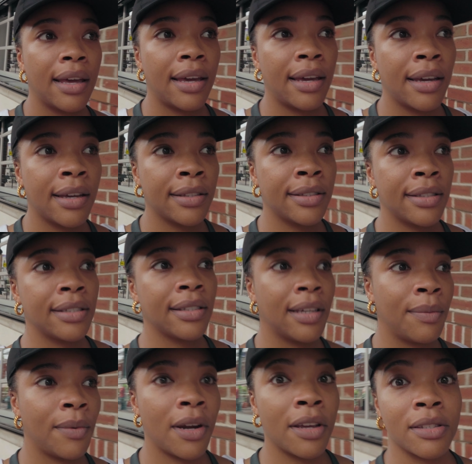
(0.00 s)
and
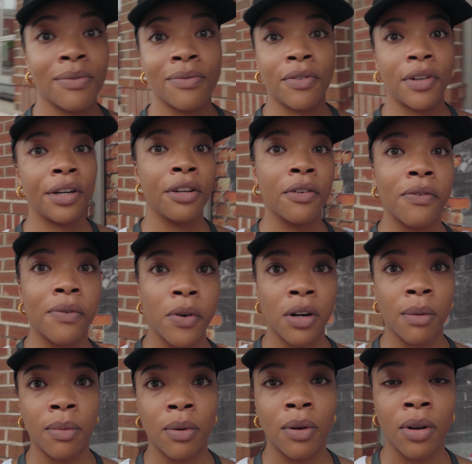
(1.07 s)
I mean it's very
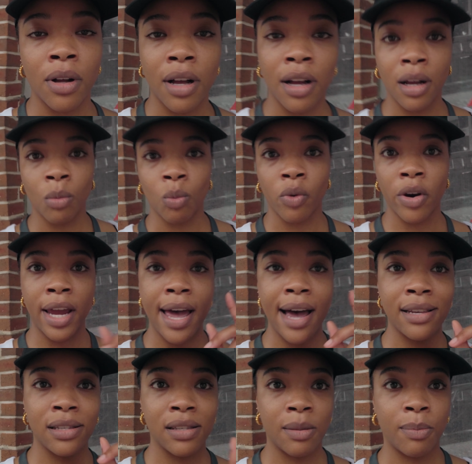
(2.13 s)
affordable um, Ray
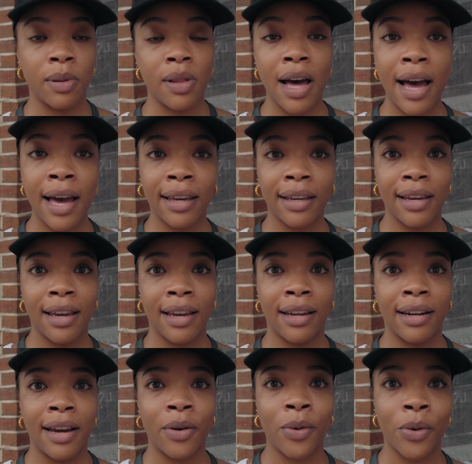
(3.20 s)
has black
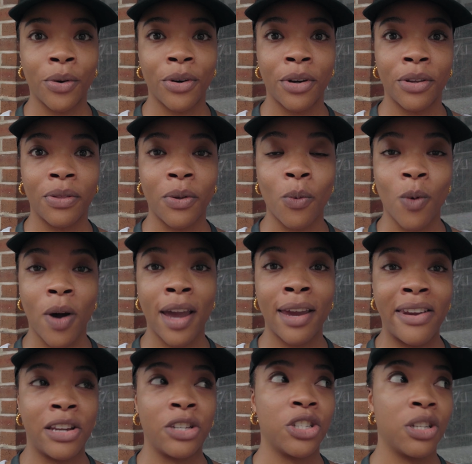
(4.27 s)
and I ordered the
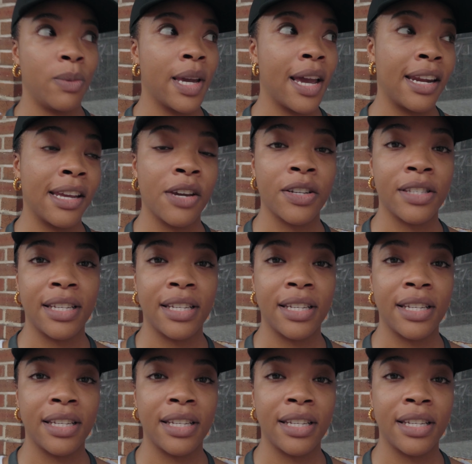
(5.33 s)
white and she'll be getting here